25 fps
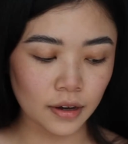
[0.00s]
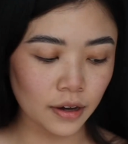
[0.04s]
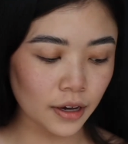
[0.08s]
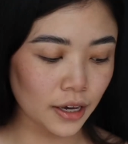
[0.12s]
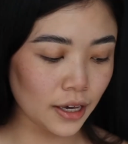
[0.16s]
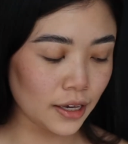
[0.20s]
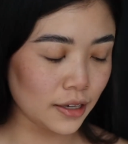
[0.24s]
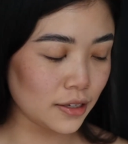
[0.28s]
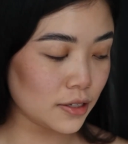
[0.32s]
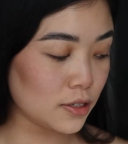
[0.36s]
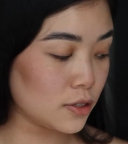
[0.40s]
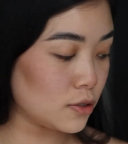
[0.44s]

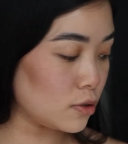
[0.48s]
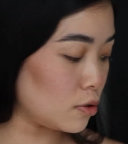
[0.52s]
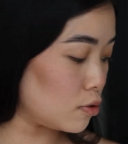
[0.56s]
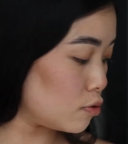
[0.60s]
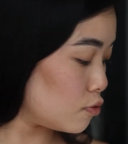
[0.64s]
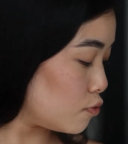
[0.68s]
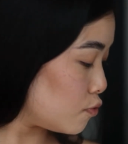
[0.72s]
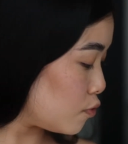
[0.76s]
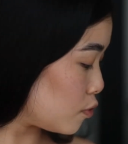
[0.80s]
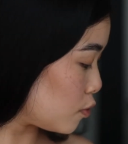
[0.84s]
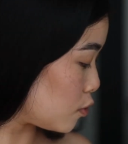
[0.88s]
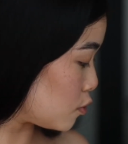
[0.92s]
Okay, so
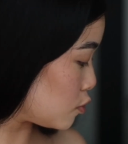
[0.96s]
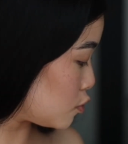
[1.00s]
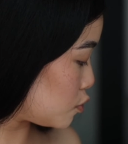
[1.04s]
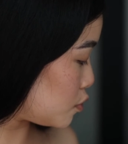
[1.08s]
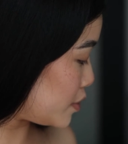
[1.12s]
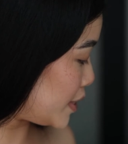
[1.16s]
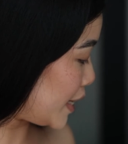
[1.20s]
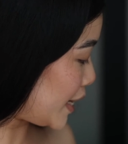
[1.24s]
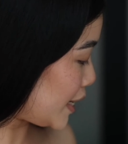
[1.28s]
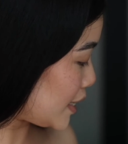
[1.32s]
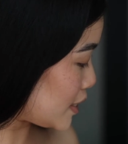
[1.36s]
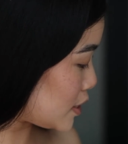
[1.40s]
for
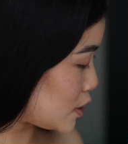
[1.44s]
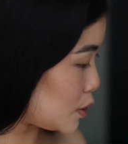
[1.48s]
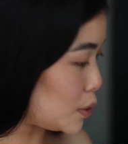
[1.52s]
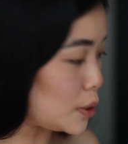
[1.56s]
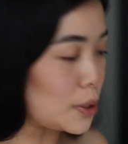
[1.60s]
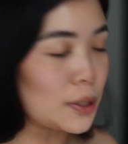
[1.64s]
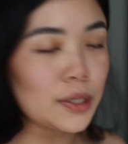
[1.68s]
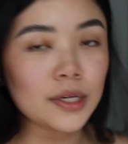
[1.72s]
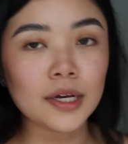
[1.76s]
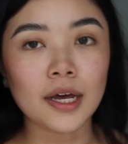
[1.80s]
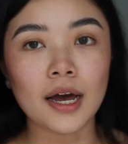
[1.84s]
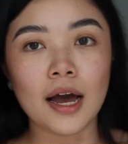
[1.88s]
today's
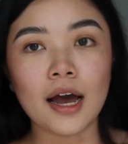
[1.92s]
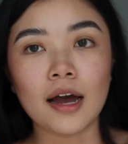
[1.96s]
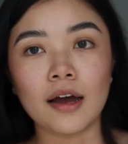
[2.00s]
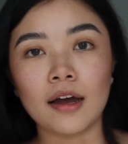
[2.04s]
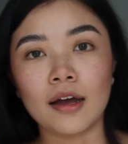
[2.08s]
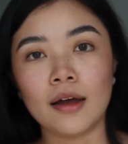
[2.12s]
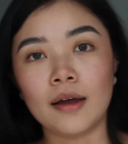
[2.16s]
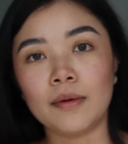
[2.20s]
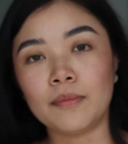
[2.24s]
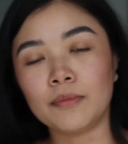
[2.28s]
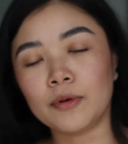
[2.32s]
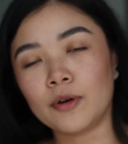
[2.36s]
look,
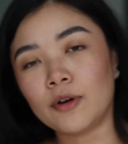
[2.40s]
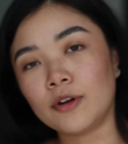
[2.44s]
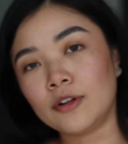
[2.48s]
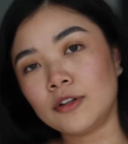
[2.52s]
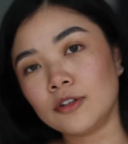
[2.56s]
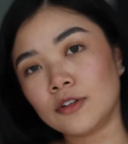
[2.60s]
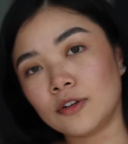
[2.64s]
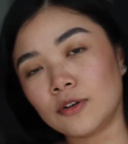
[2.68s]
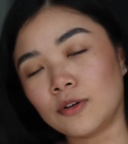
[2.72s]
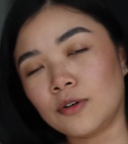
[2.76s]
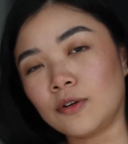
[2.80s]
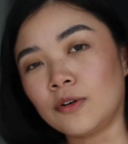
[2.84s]
I'm going
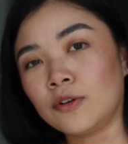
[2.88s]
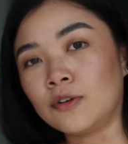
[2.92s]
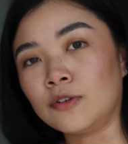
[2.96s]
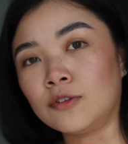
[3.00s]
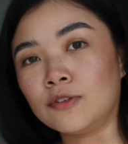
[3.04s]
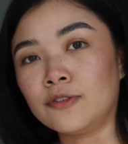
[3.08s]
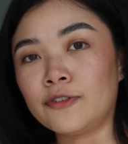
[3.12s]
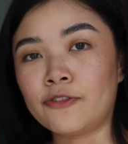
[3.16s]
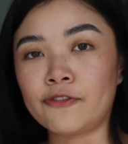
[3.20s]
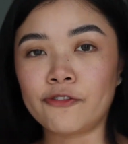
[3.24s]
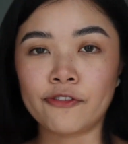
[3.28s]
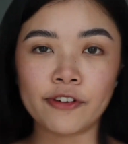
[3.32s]
to
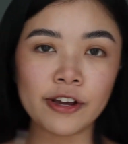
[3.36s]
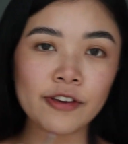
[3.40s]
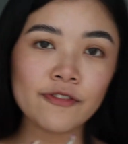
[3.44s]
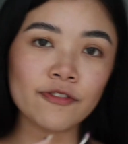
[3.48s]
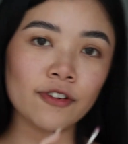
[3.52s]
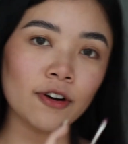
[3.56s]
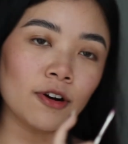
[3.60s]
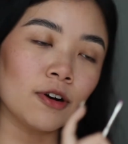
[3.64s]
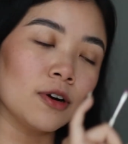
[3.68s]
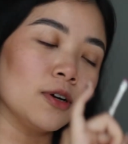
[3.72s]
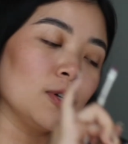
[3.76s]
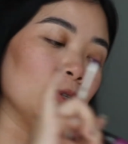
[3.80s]
go
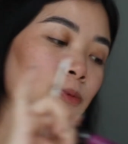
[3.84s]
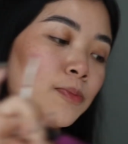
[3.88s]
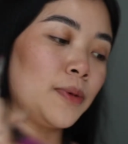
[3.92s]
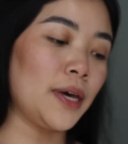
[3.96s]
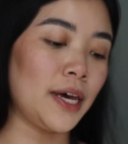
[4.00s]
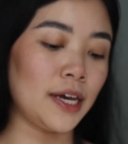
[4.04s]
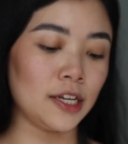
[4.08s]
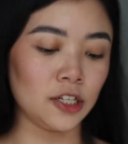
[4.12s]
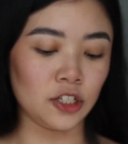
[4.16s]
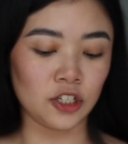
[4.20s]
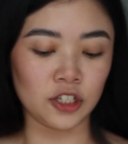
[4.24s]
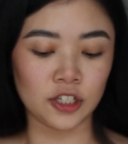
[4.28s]
freeform
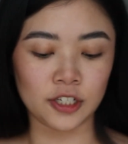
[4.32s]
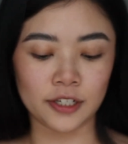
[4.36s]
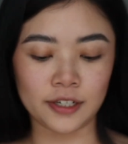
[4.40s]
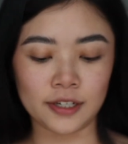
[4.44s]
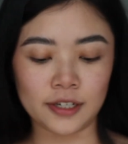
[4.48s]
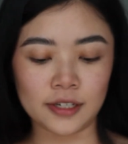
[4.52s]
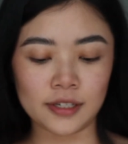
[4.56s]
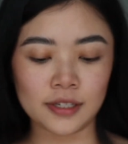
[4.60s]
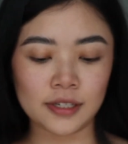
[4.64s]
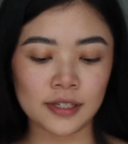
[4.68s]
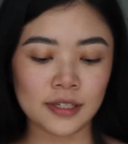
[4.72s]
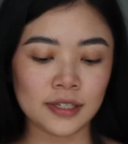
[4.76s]
and
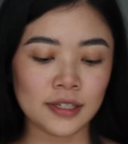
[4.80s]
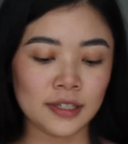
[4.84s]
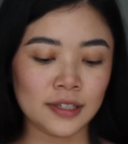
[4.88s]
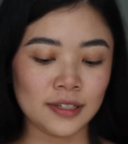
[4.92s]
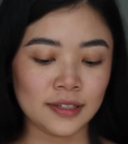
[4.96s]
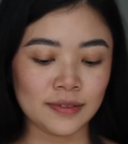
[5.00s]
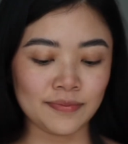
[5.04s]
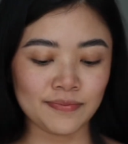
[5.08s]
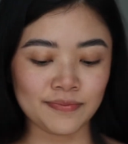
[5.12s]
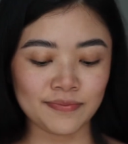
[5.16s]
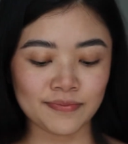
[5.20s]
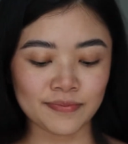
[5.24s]
just
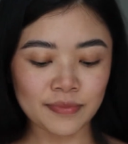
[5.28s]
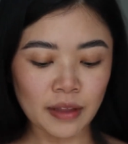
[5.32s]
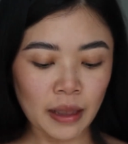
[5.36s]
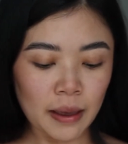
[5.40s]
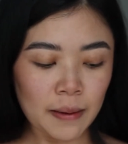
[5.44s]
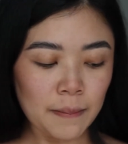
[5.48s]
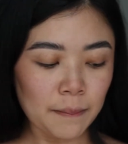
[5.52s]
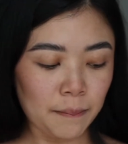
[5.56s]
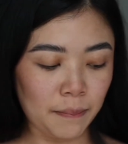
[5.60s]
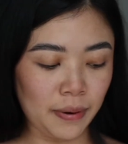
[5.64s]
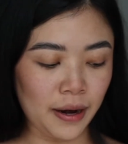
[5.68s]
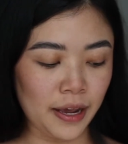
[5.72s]

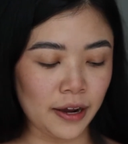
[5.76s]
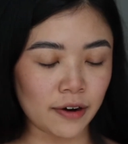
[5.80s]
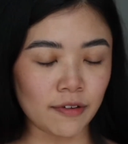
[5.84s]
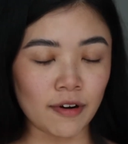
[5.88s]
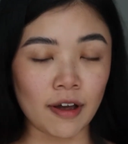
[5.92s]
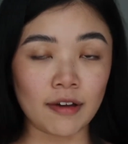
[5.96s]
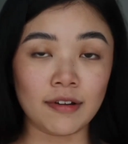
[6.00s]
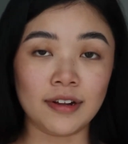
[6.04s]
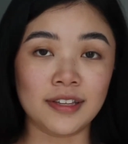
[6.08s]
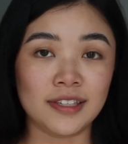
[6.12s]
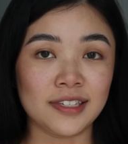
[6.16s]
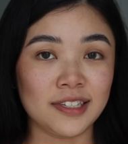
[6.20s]
play
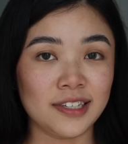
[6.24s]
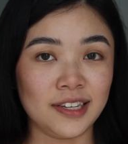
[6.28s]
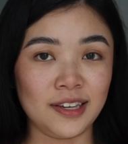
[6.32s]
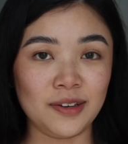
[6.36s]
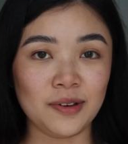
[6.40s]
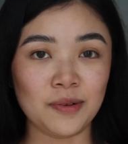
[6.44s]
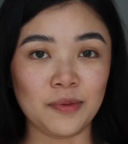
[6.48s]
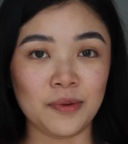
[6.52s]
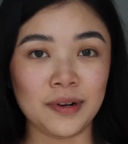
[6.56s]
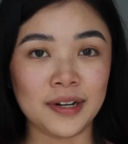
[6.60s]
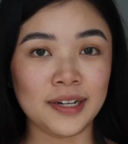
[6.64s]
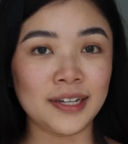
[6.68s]
around and
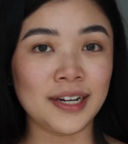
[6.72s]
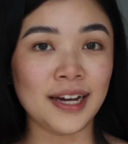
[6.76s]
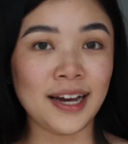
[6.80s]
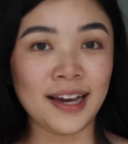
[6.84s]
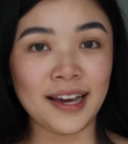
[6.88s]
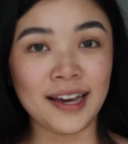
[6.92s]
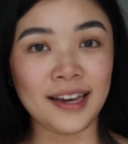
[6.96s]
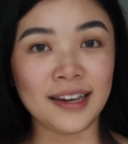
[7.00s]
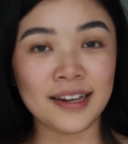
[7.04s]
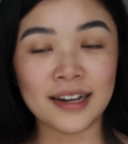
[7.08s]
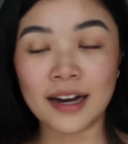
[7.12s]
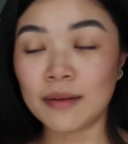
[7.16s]
see what
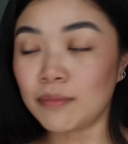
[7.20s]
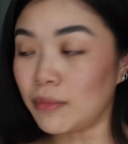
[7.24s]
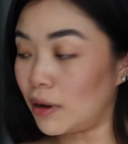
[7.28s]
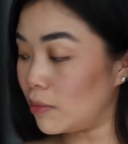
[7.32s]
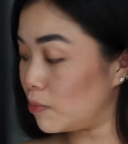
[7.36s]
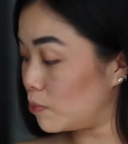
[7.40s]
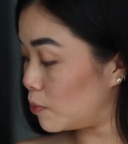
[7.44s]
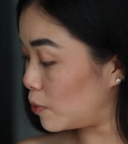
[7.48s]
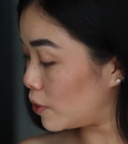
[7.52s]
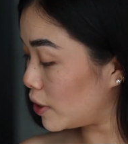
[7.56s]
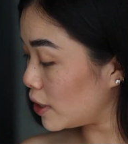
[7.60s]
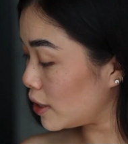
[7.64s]
I come
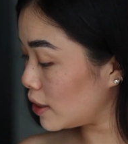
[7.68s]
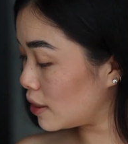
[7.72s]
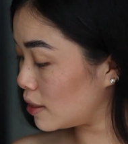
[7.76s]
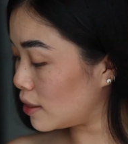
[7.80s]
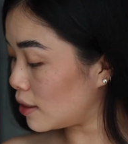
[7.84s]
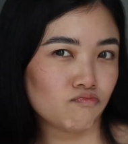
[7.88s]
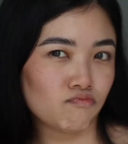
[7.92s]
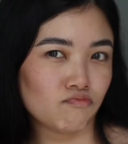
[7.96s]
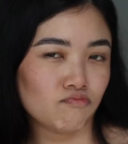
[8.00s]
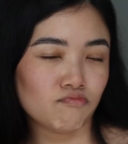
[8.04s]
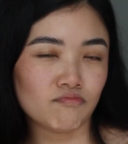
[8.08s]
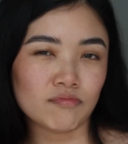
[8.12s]
up with.